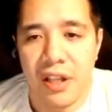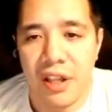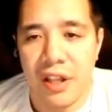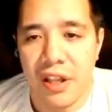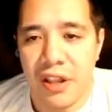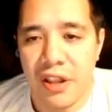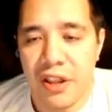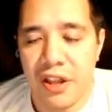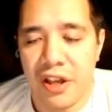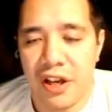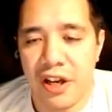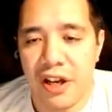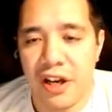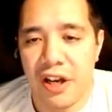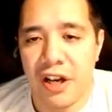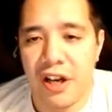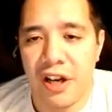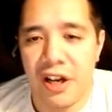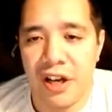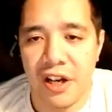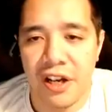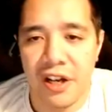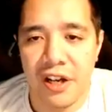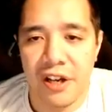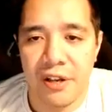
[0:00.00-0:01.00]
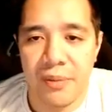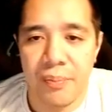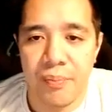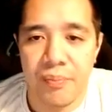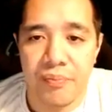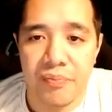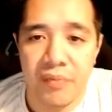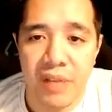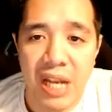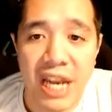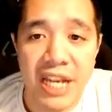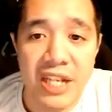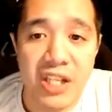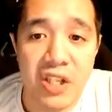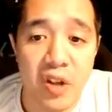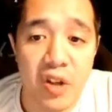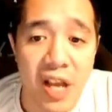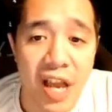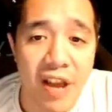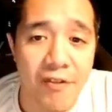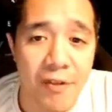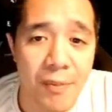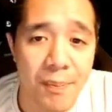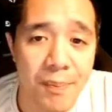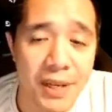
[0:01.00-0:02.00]
I still
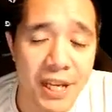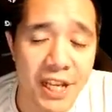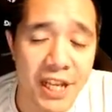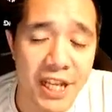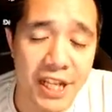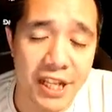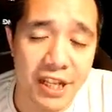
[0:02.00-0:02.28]
haven't beaten